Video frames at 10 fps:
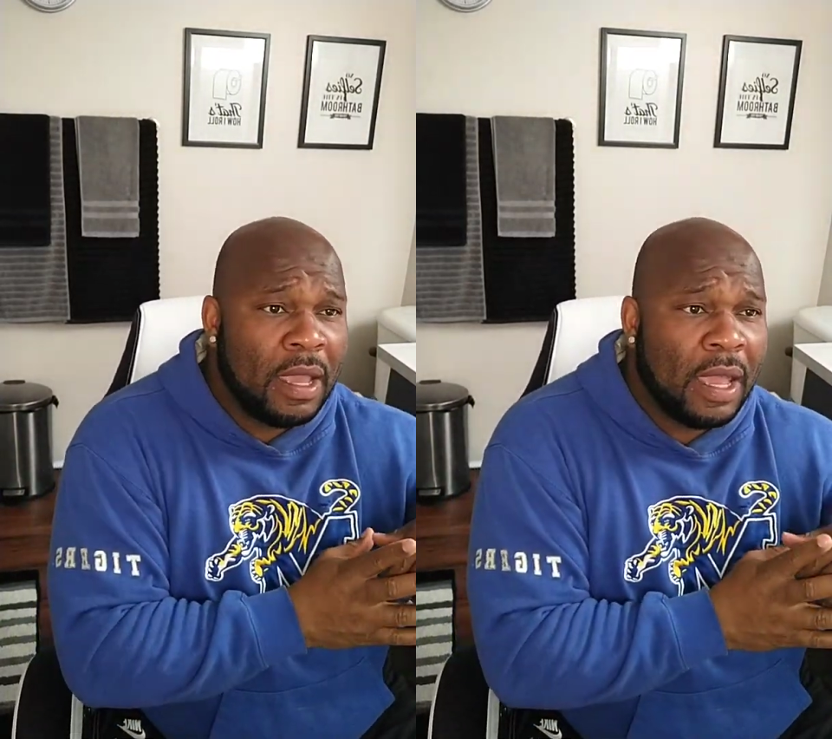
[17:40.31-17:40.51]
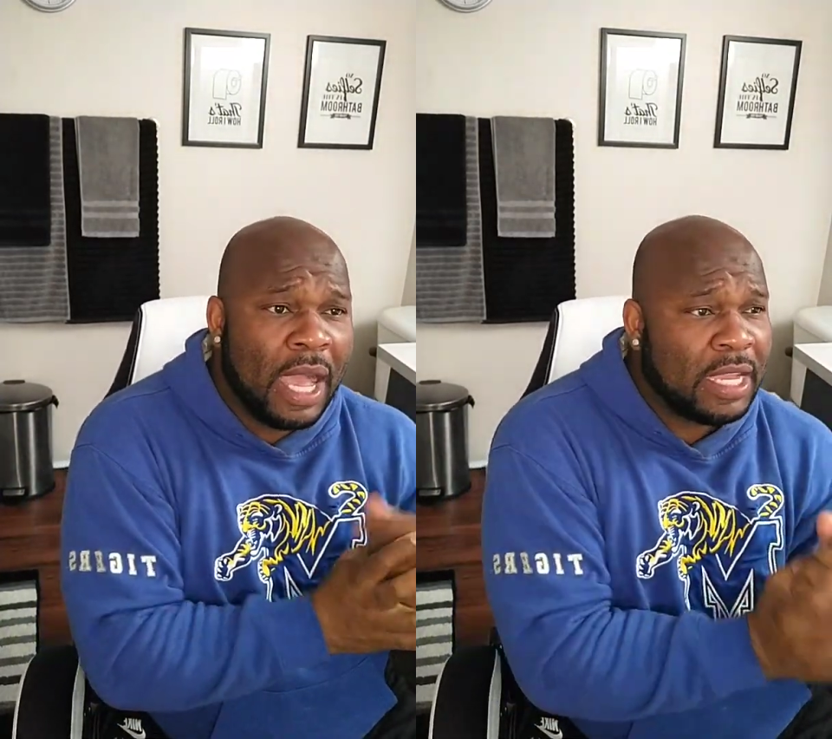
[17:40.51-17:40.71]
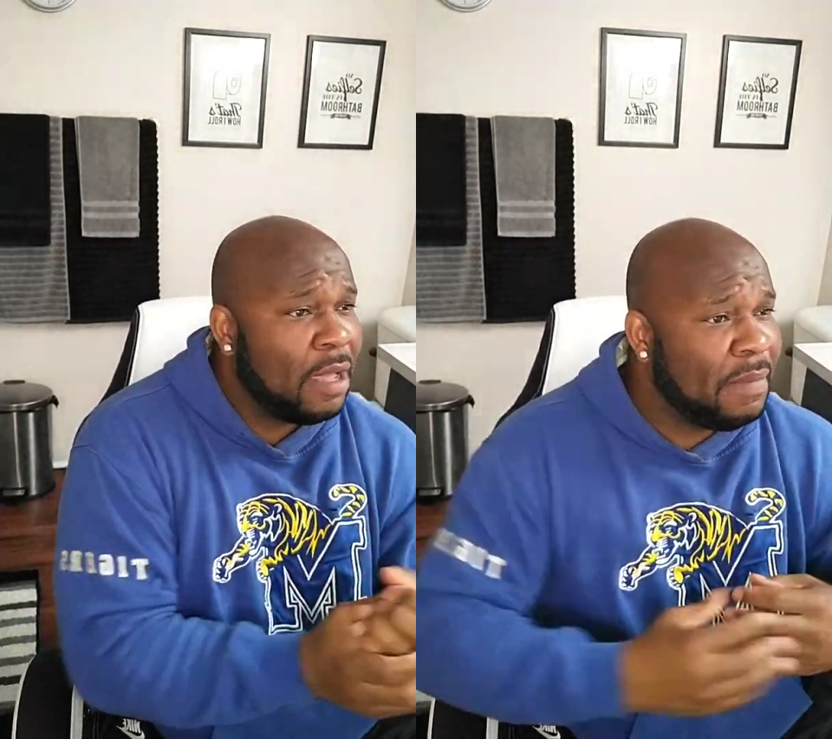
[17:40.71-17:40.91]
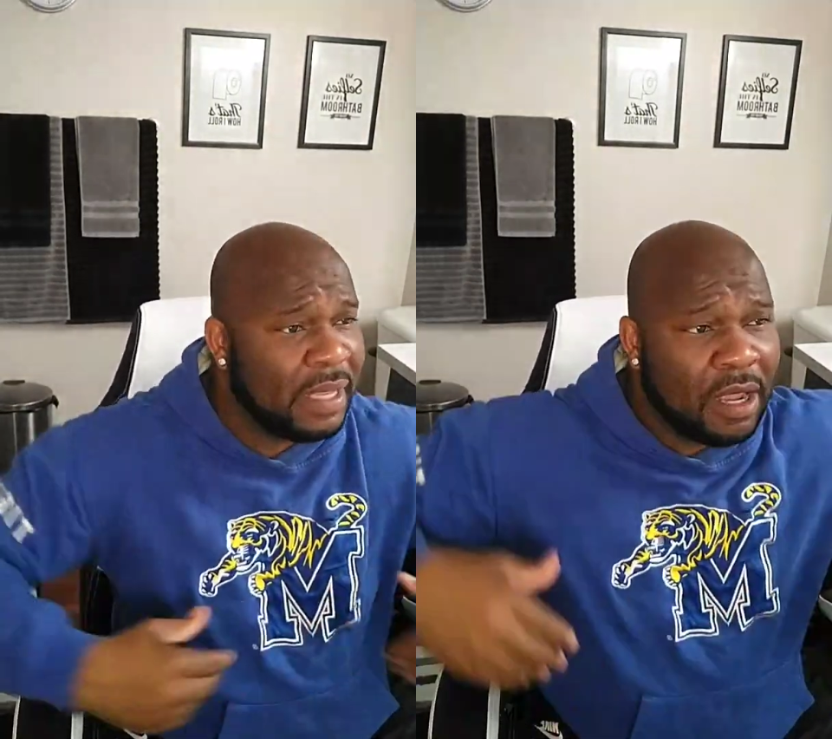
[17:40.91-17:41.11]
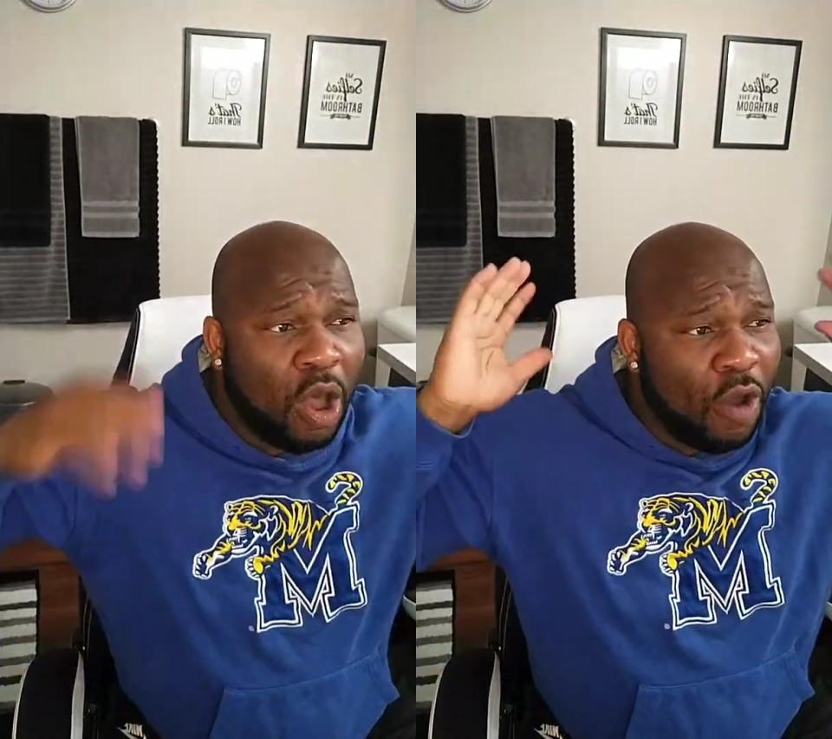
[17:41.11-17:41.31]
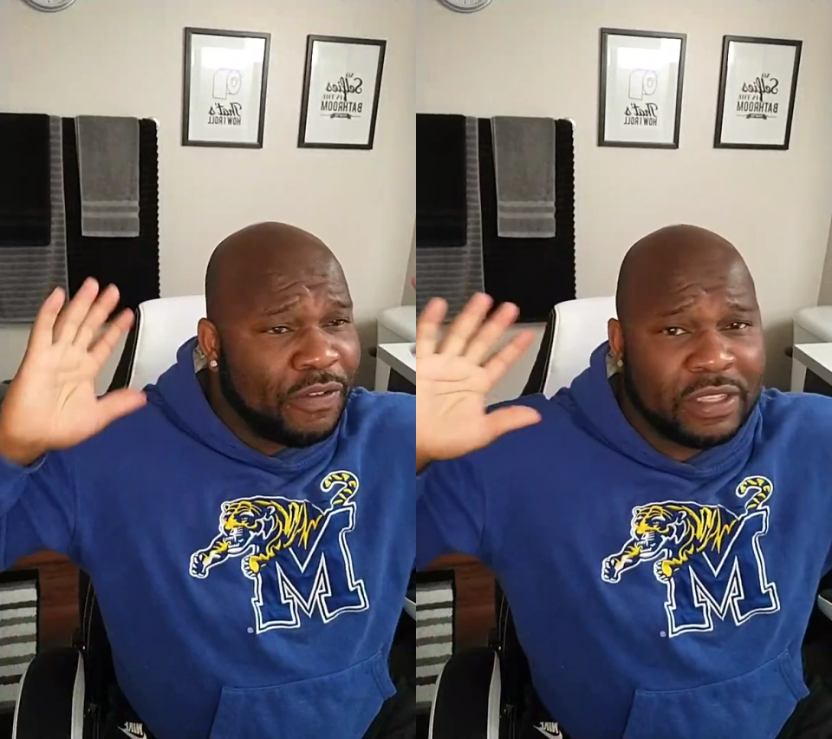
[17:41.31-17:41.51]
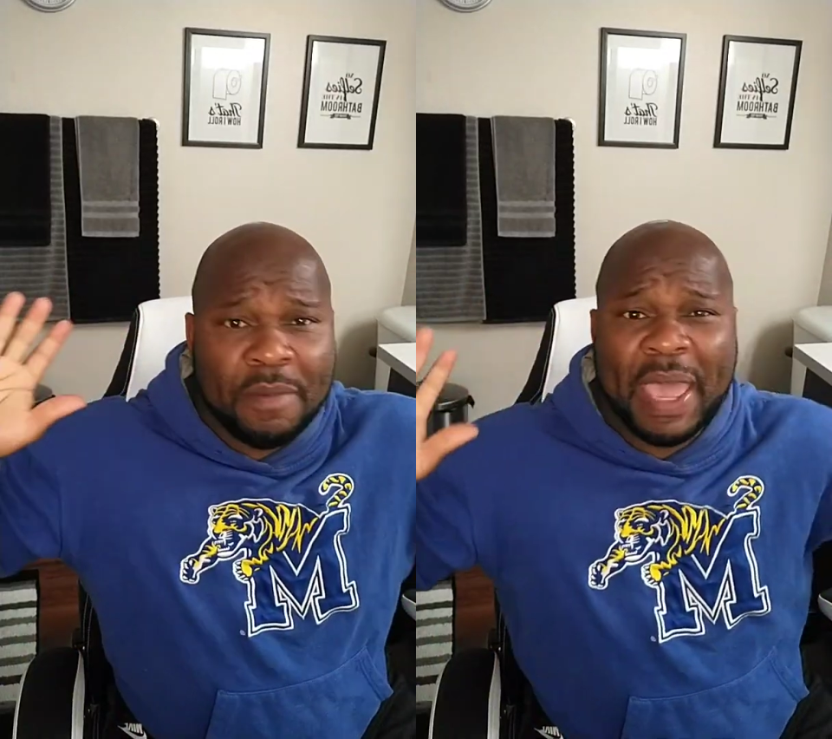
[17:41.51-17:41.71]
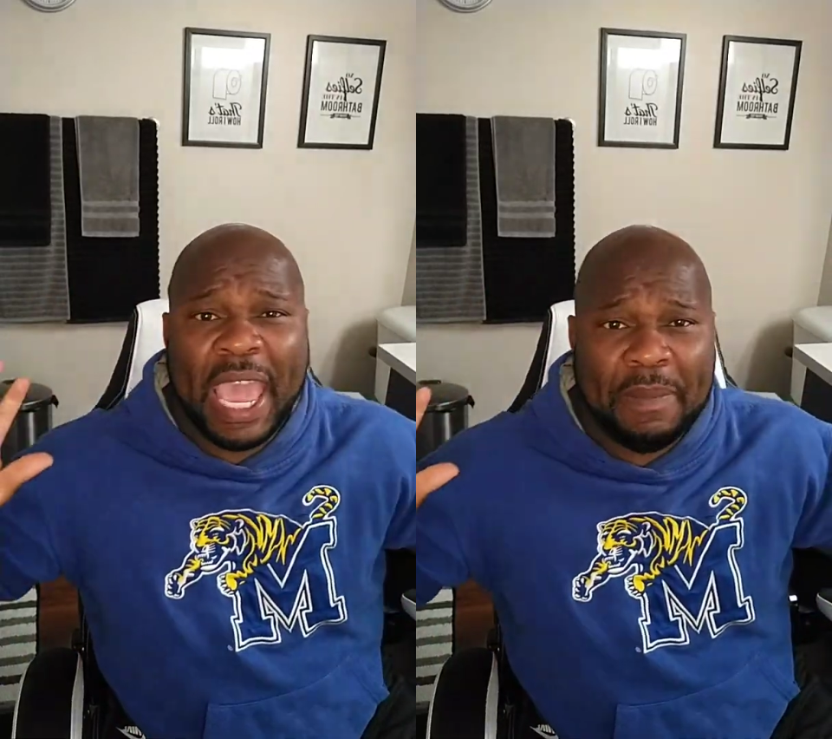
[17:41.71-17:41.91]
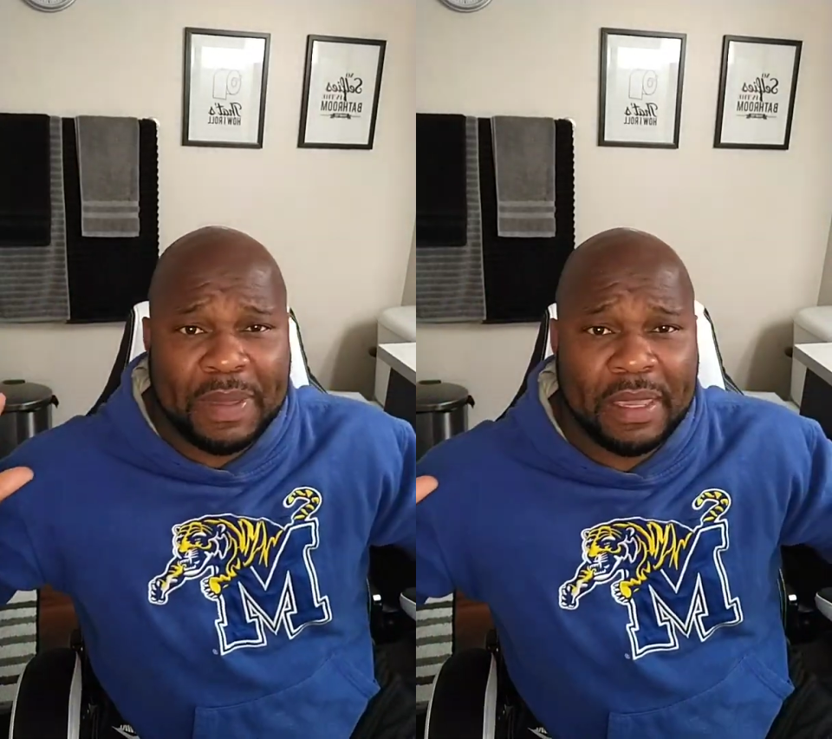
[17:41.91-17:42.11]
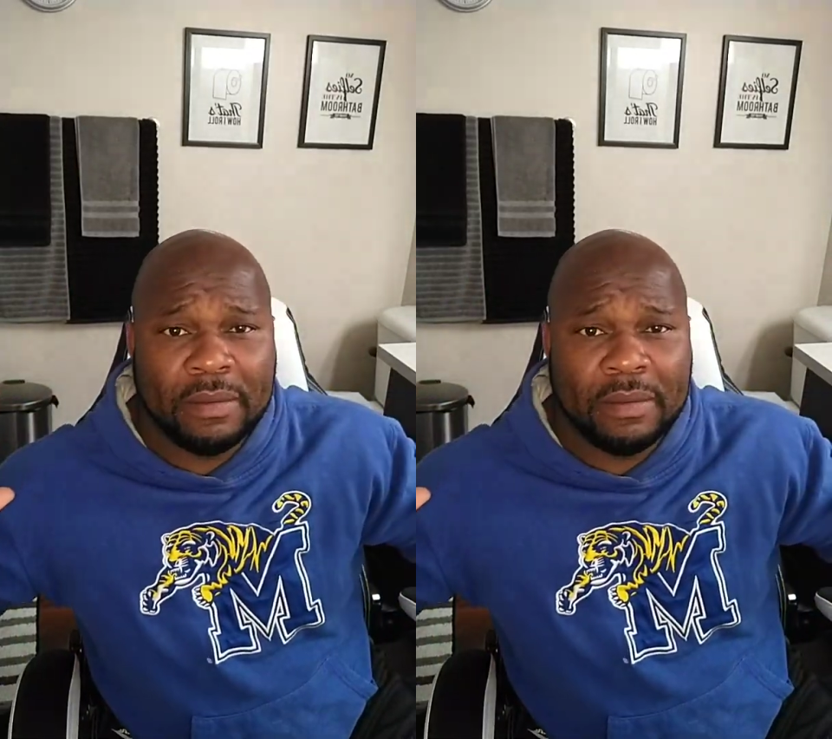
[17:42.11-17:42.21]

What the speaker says: I come in the office, I'm happy.